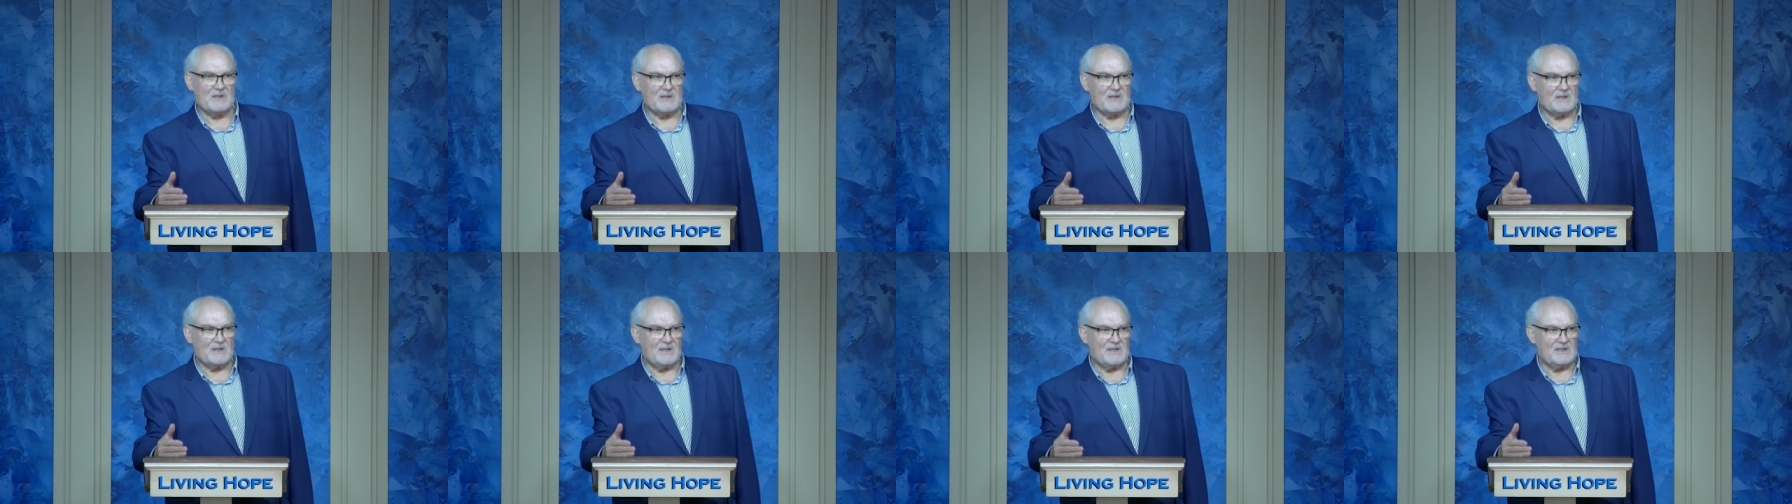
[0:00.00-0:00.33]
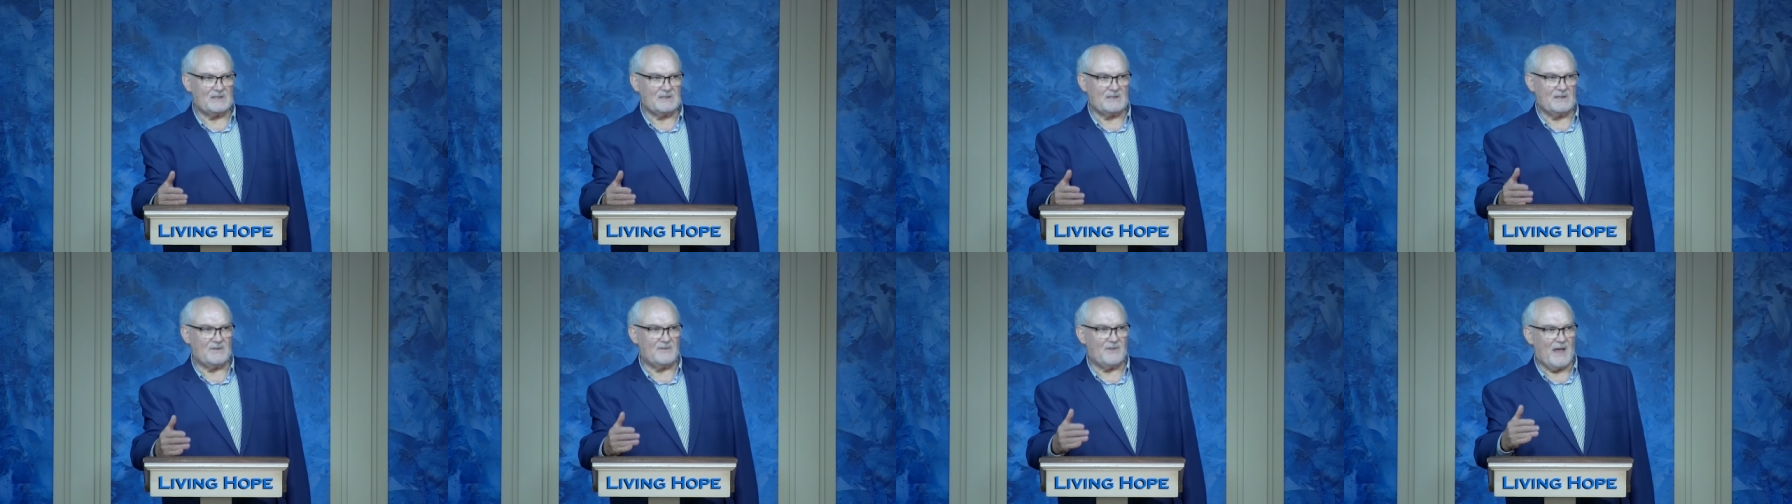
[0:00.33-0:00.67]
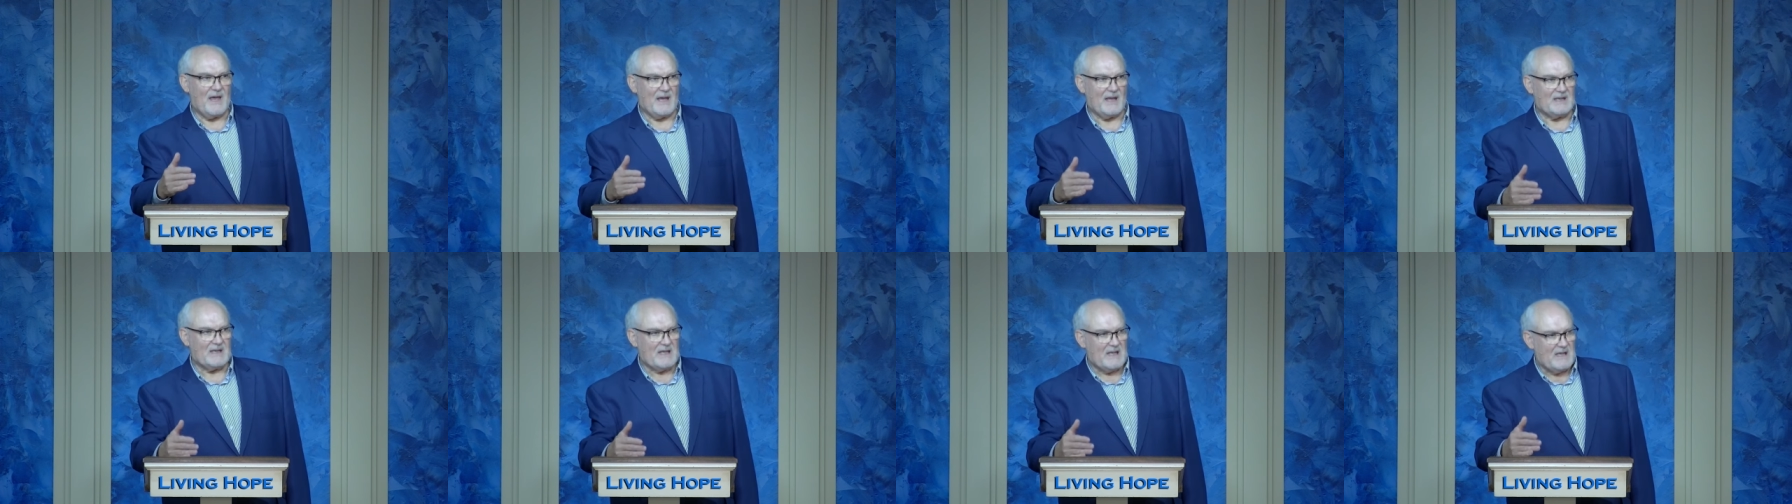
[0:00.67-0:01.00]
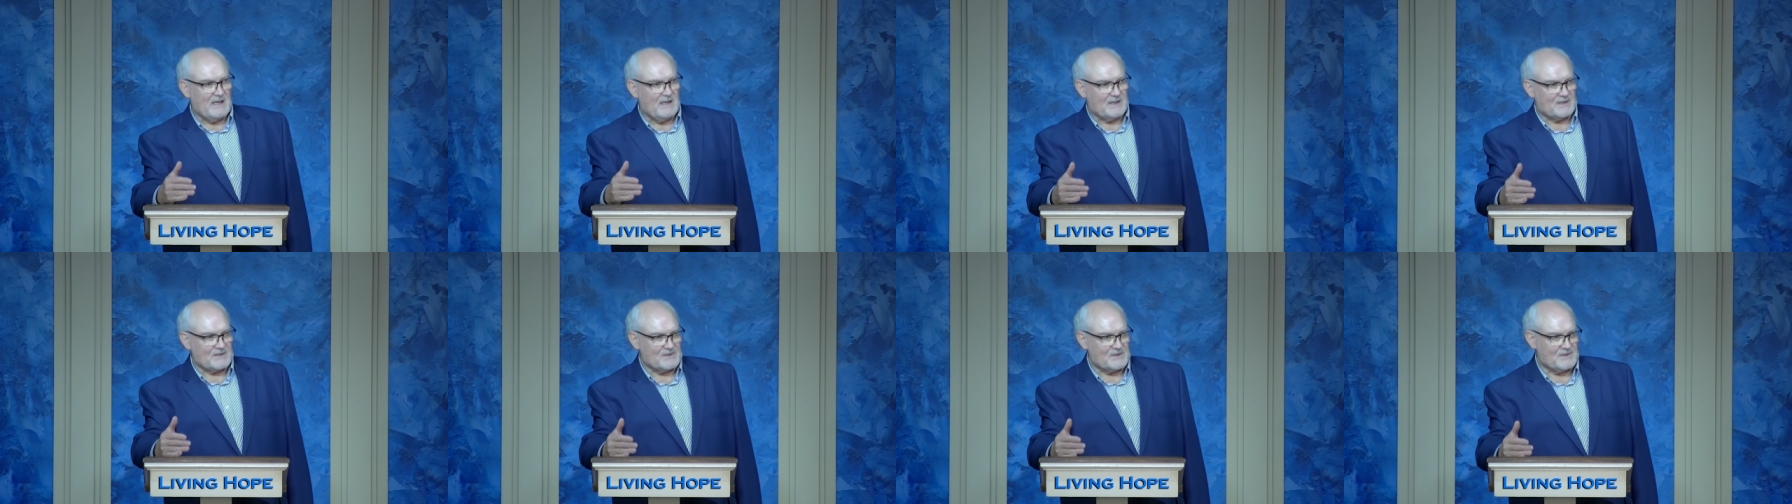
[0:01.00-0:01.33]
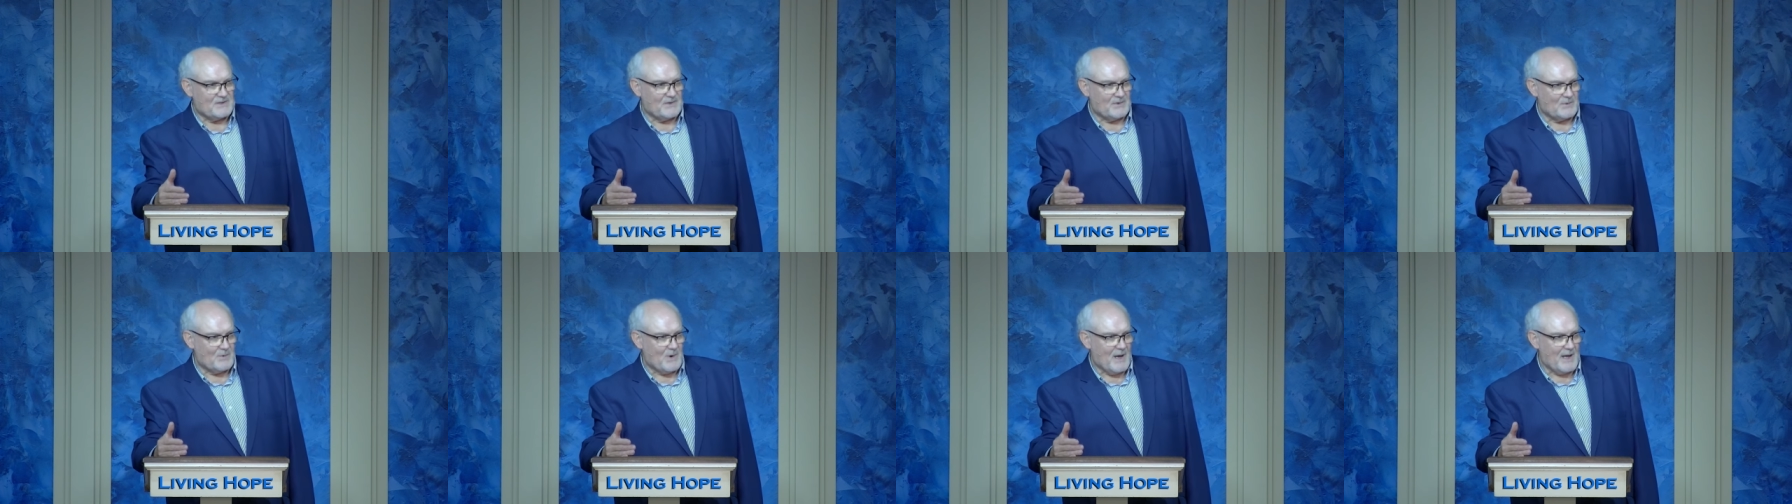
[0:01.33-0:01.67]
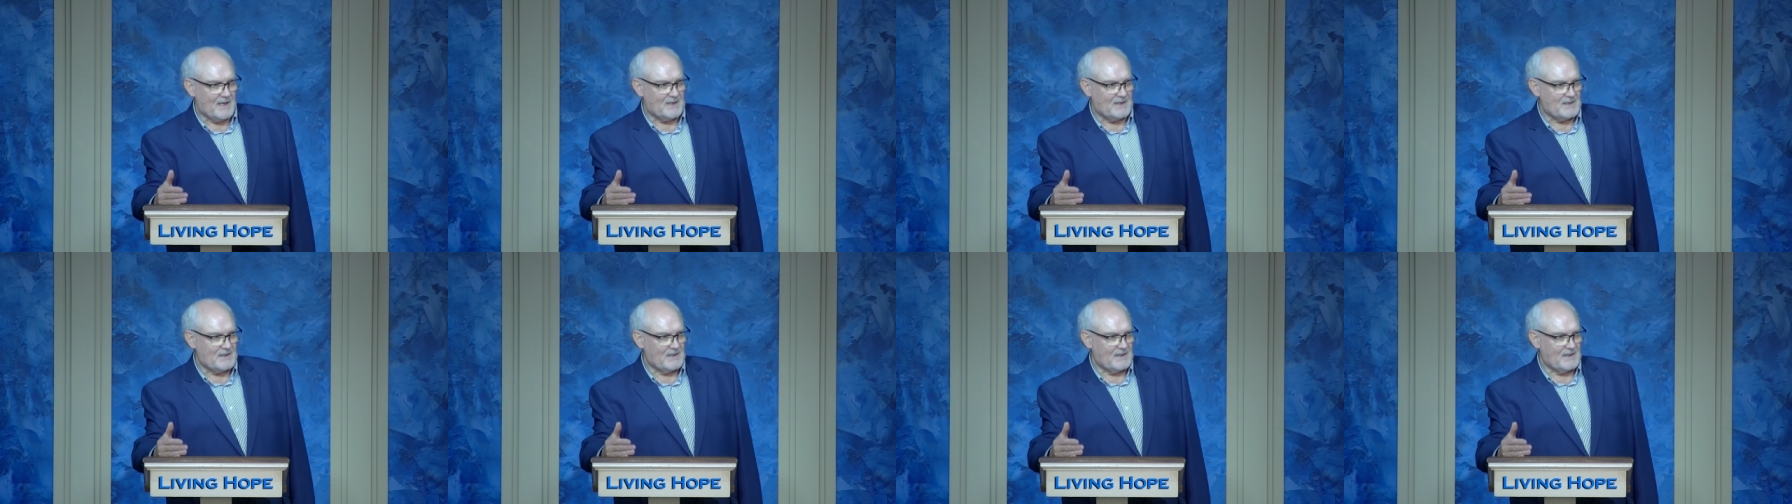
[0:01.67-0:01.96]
And he said, That is the right